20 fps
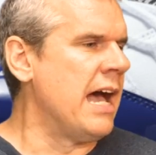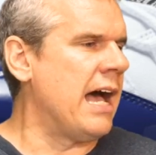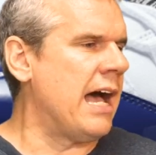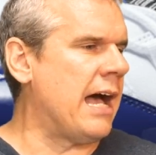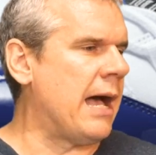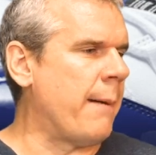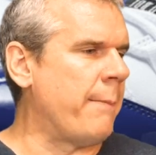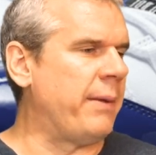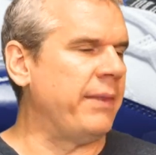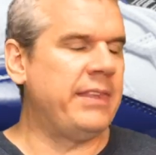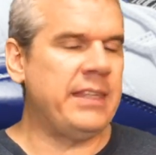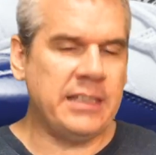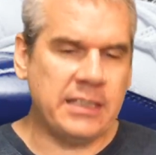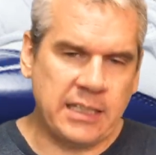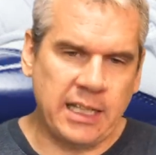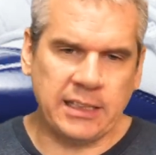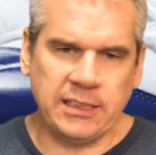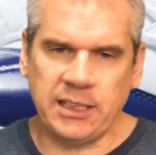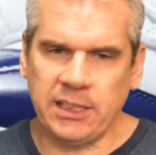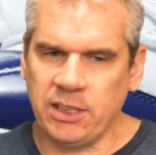Uh, but these
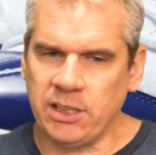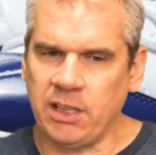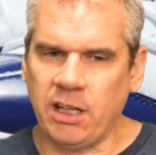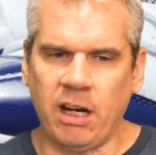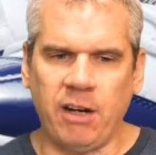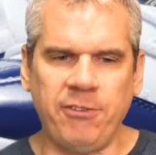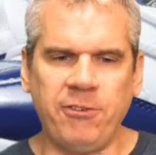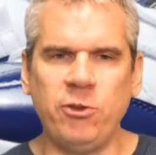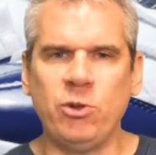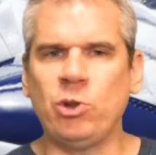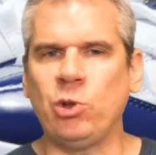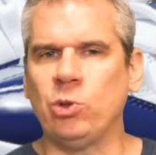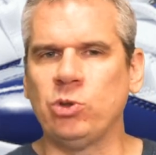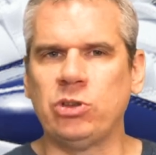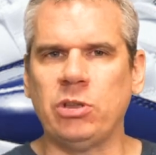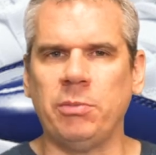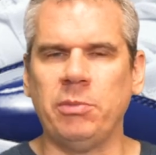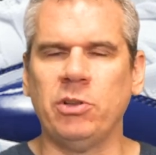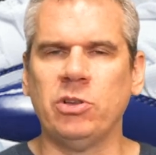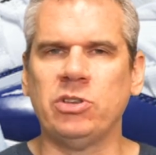guys here, there are a few
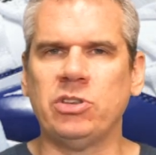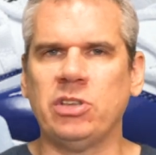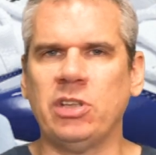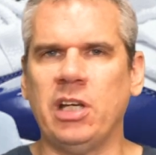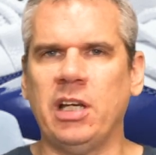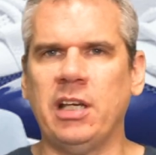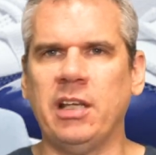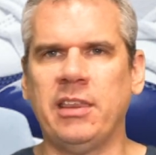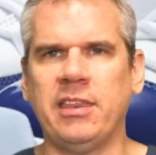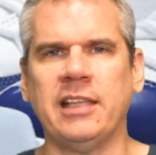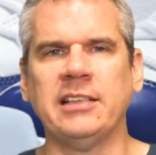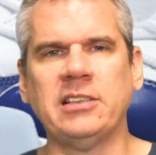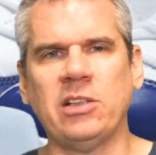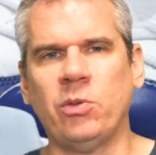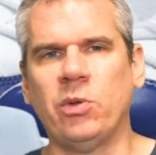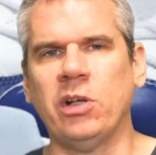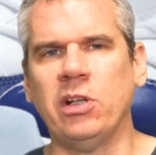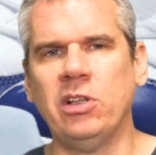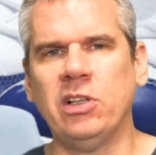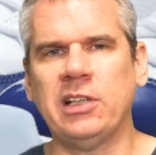close-up looks, uh, things I
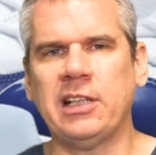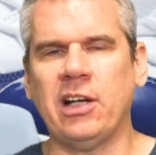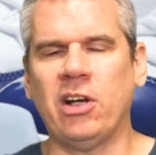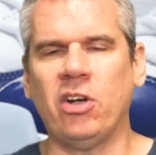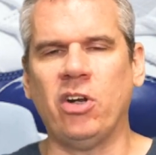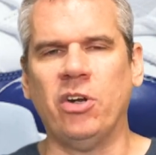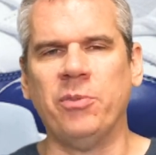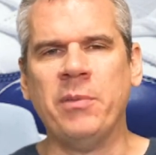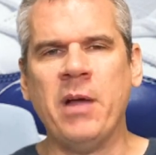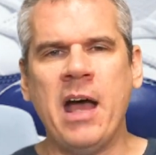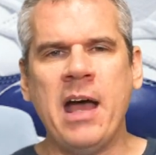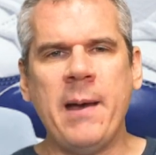want to look at on.